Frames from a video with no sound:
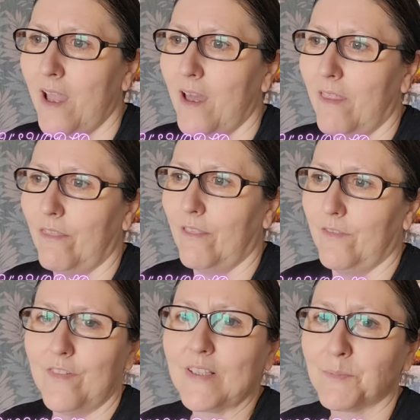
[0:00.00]
And
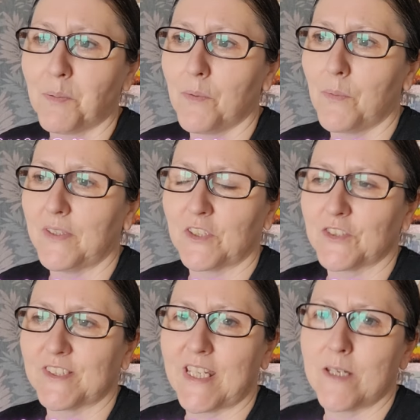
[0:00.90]
that's probably why you don't
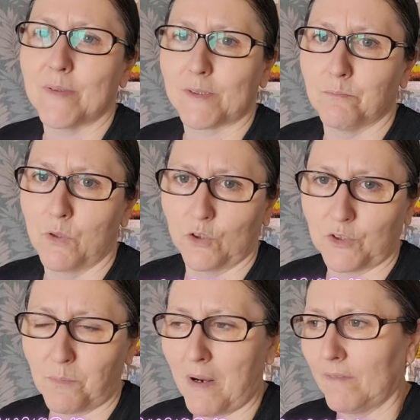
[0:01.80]
see her as much.
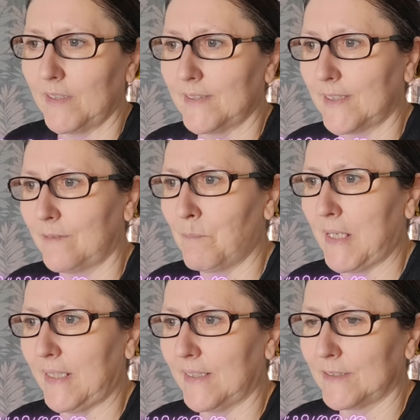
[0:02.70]
Apparently he's in
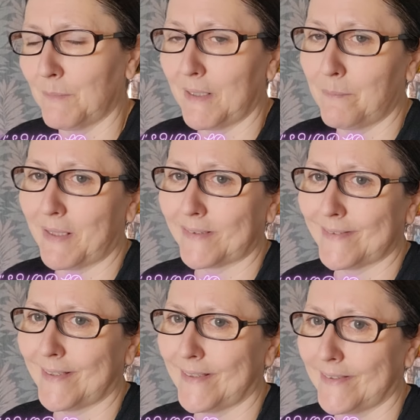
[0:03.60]
meetings, my
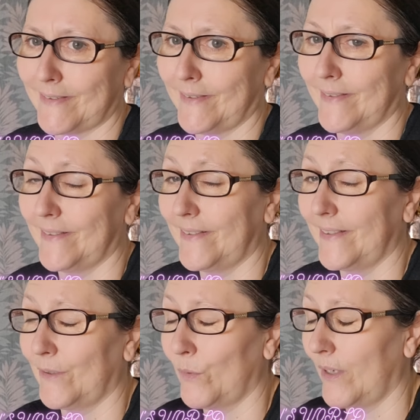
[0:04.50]
backside.
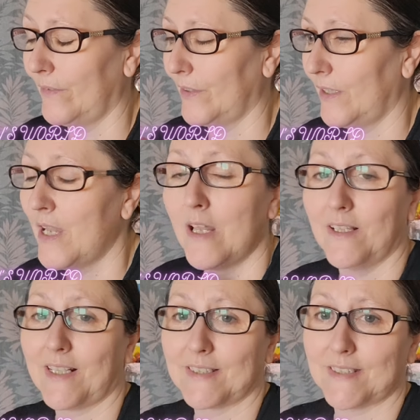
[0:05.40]
Yeah, whatever.
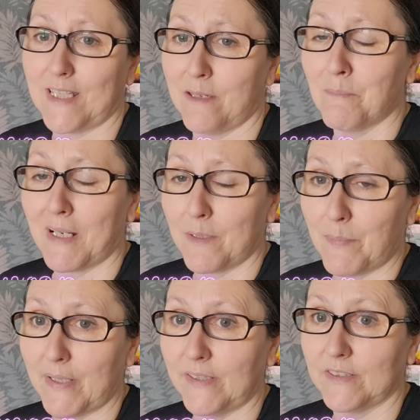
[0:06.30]
Like I say, my
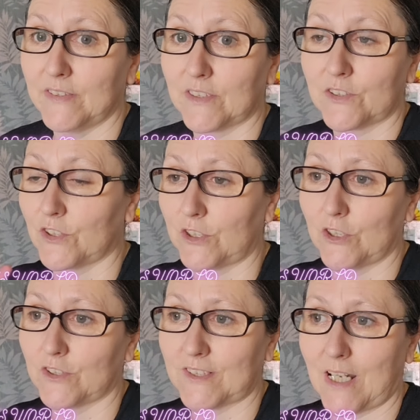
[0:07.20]
opinions, so
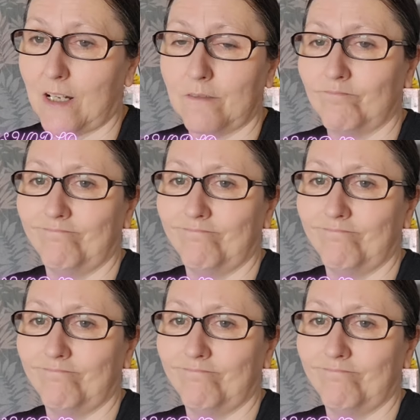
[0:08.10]
don't start.